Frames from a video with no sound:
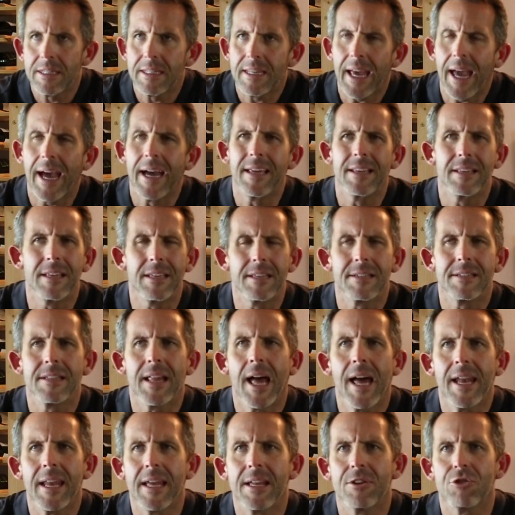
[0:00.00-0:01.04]
yeah, it's
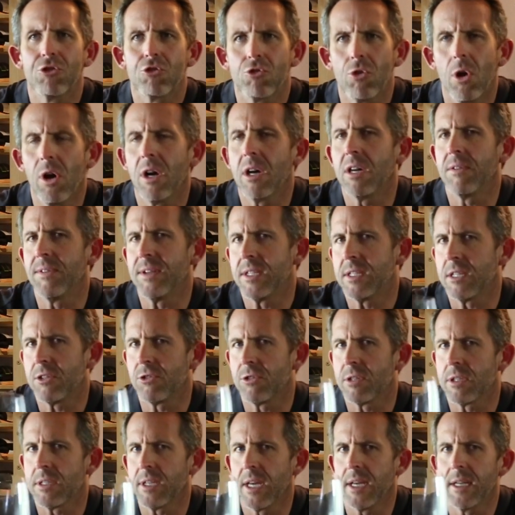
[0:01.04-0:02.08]
not as strong of a
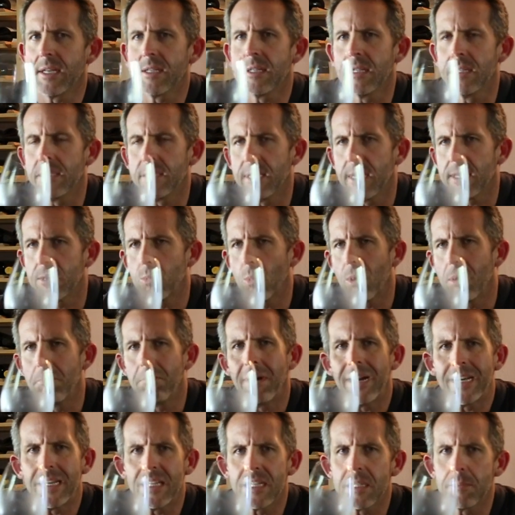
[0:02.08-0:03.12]
citrus taste as one
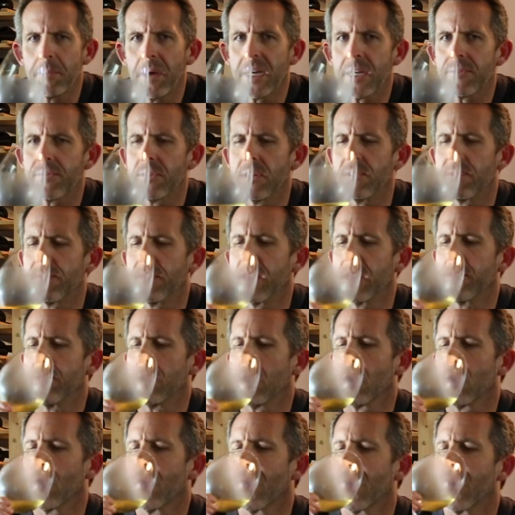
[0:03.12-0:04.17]
might expect from the
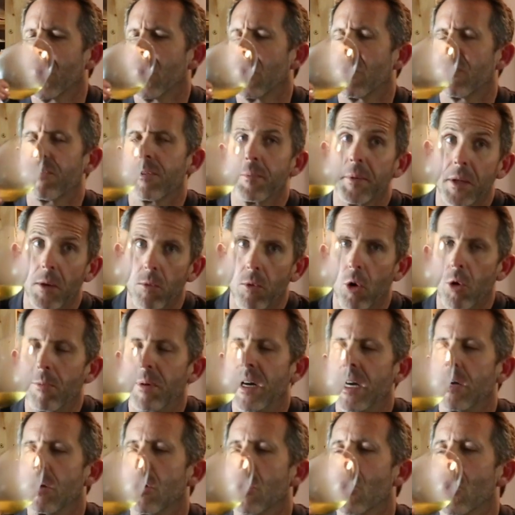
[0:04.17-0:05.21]
flavor or from the
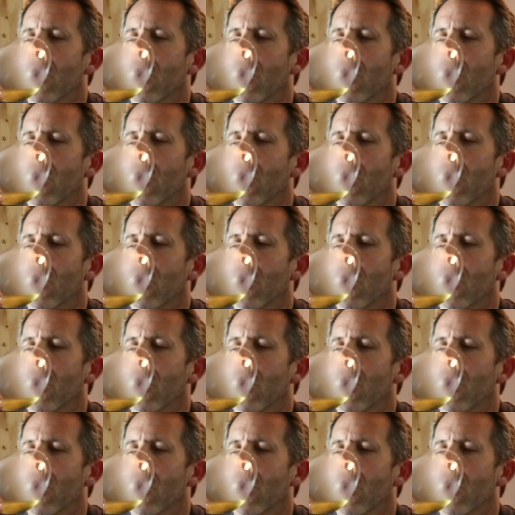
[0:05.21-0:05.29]
aroma.